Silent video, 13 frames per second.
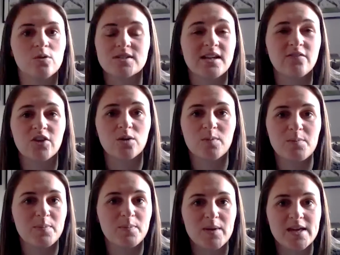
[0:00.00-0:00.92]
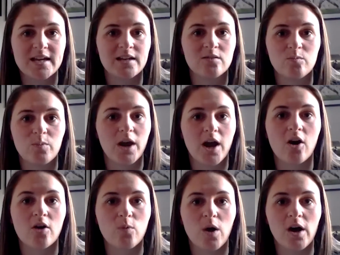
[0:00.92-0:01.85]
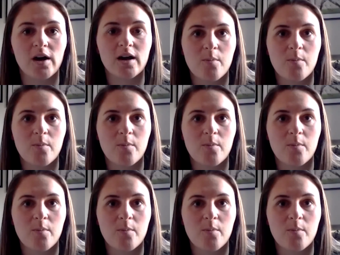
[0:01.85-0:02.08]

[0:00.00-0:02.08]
never going to be beaten by hard work.